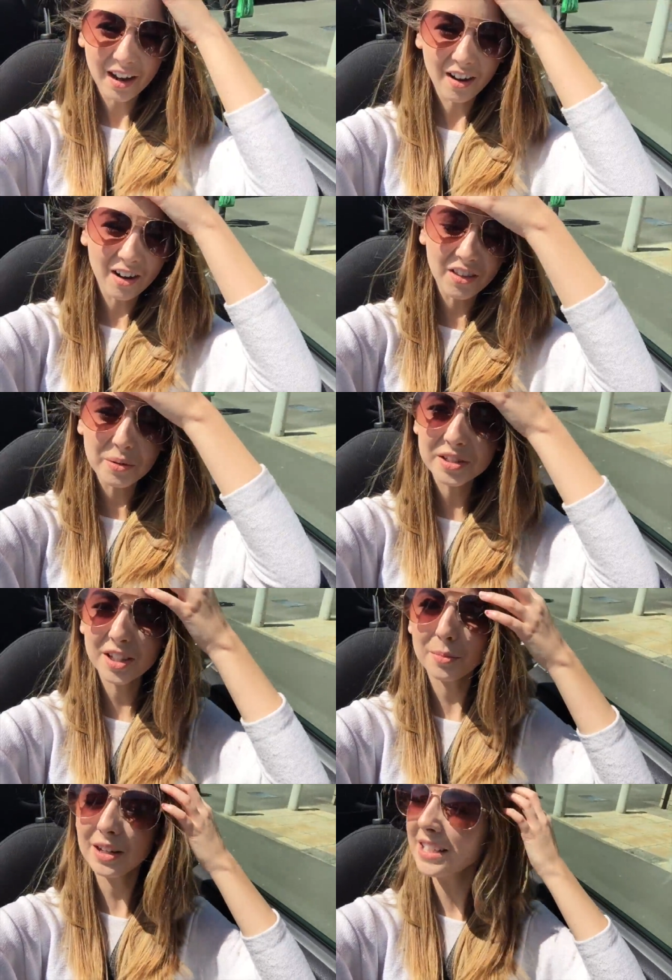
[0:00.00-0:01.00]
oh, there were
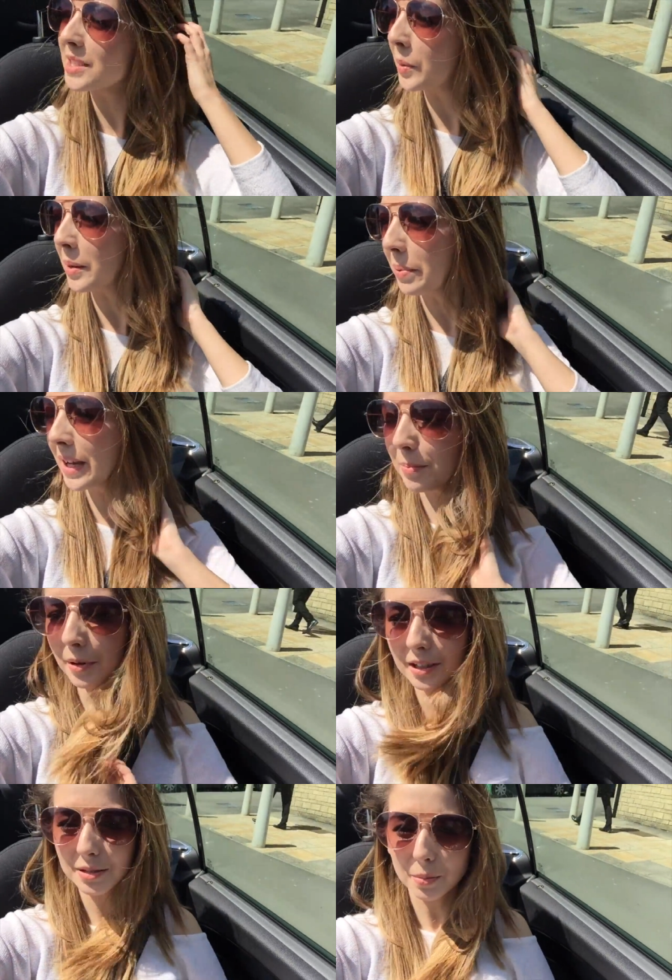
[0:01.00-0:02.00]
so many sweet
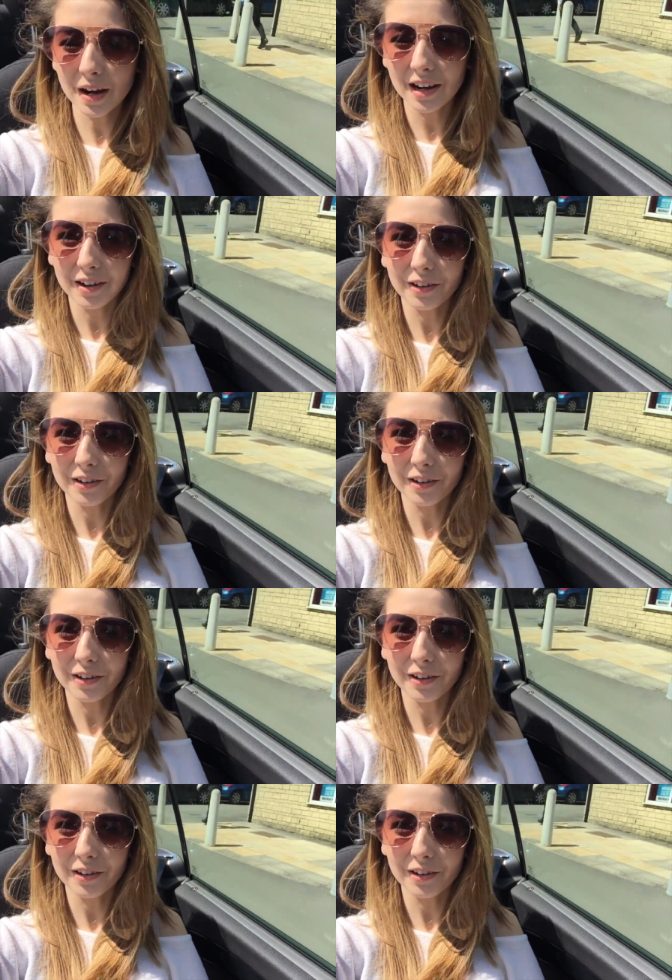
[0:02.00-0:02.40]
people as well.